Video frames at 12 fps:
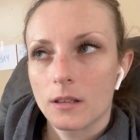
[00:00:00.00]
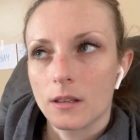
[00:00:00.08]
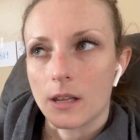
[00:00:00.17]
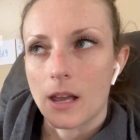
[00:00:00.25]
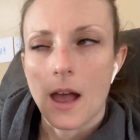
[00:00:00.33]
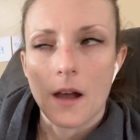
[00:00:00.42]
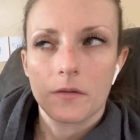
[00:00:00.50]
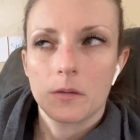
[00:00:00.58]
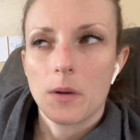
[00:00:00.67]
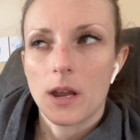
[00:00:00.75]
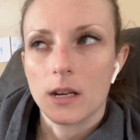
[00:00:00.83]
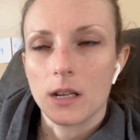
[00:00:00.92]
like have to
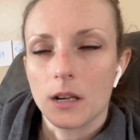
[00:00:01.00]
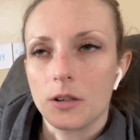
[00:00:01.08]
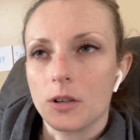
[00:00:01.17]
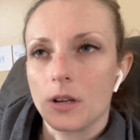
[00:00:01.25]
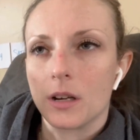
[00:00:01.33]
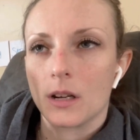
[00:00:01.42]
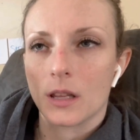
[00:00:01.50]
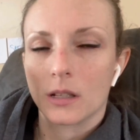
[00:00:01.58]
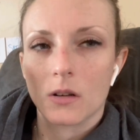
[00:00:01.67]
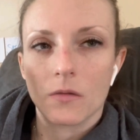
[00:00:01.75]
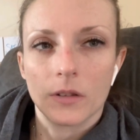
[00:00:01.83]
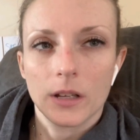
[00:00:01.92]
pay attention, and like
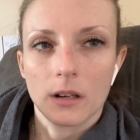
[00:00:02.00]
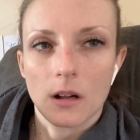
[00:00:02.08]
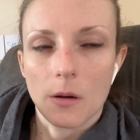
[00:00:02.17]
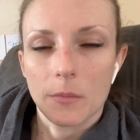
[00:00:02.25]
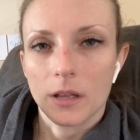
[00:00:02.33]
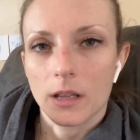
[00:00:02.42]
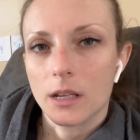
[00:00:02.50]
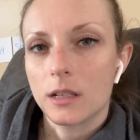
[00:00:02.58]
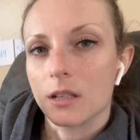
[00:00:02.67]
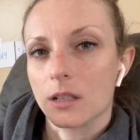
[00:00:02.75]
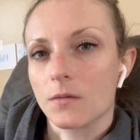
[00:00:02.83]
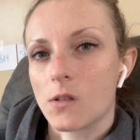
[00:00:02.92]
hopefully it'll help me like
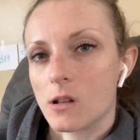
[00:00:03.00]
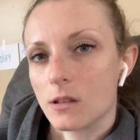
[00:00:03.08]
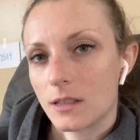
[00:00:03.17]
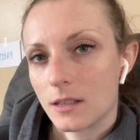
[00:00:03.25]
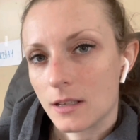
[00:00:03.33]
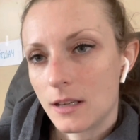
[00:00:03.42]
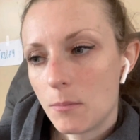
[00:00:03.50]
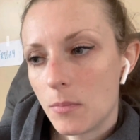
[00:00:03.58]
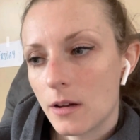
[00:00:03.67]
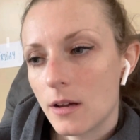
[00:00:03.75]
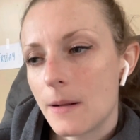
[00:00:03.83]
just fall asleep.